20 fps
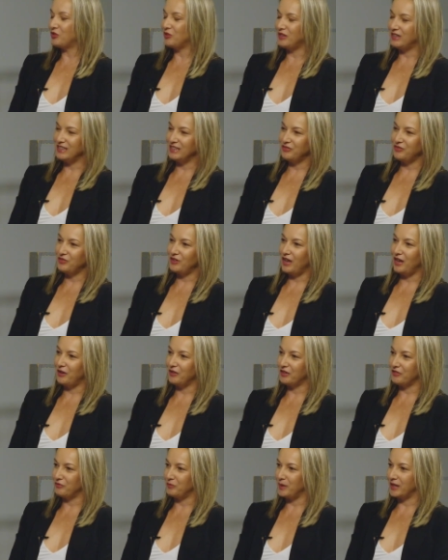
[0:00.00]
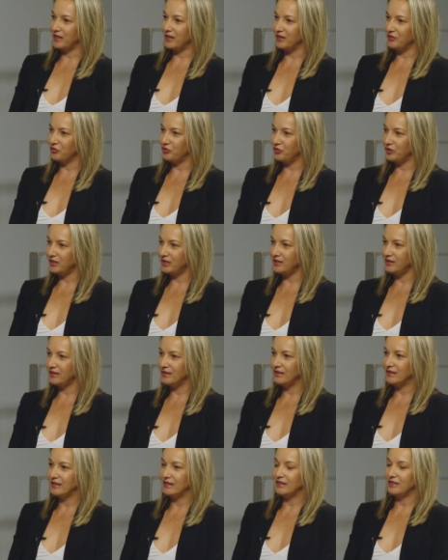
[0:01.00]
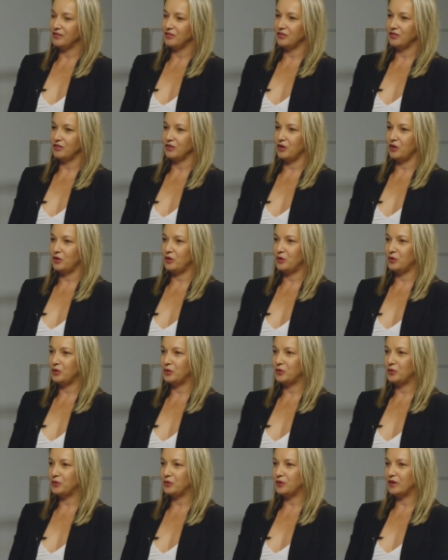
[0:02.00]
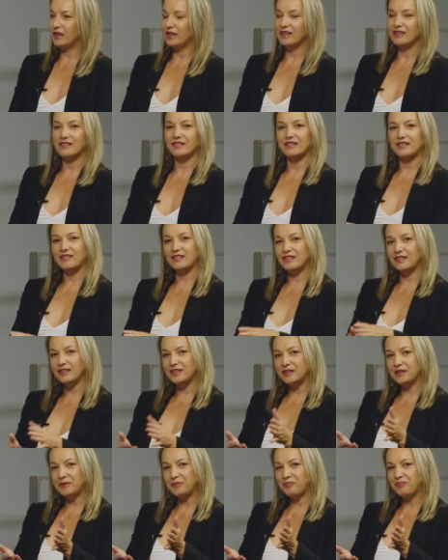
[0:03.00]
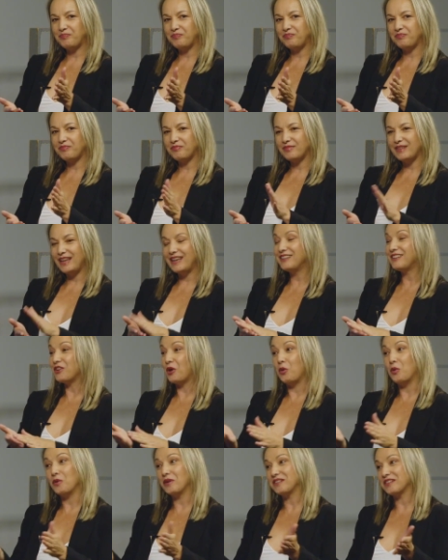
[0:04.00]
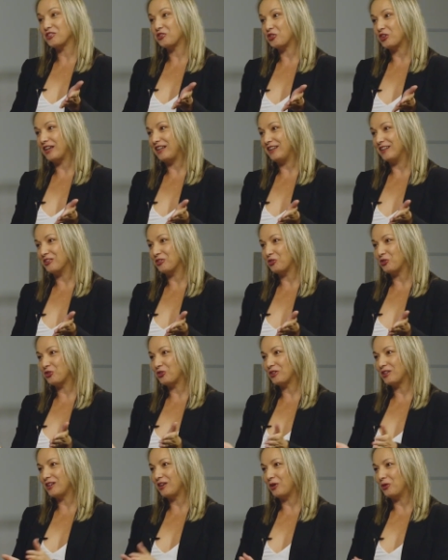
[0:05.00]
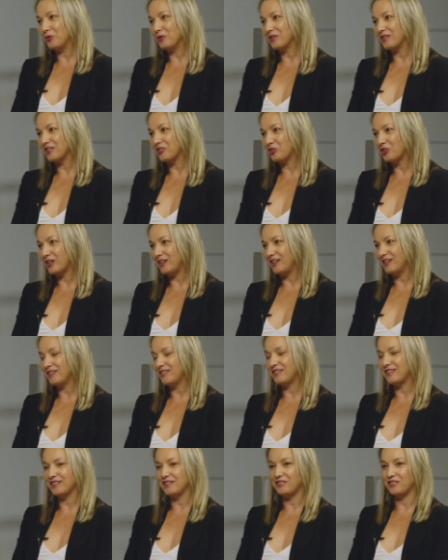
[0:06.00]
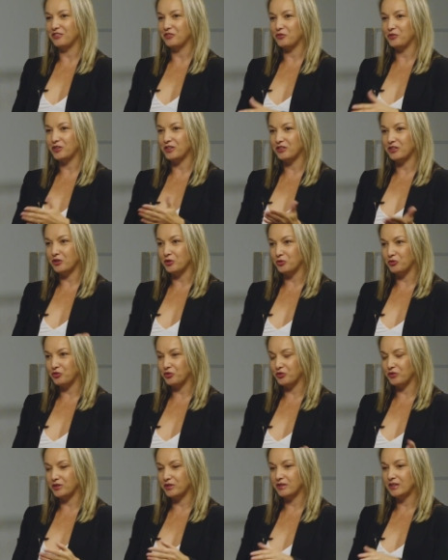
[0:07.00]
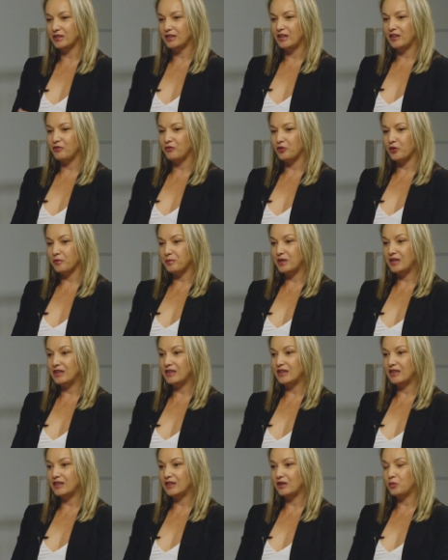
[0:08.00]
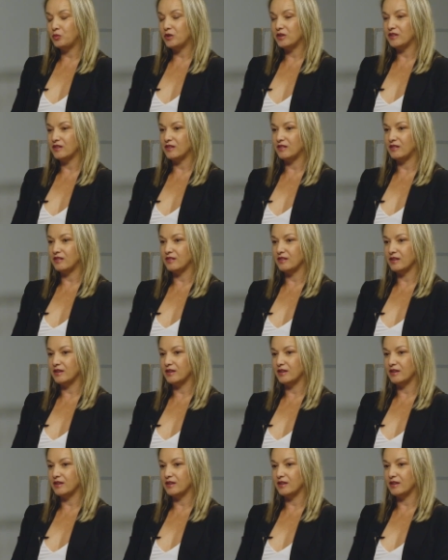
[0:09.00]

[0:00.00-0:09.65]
live out of my country, mm-hmm. so it's always a challenge. Always a challenge. It's different culture. For me, it was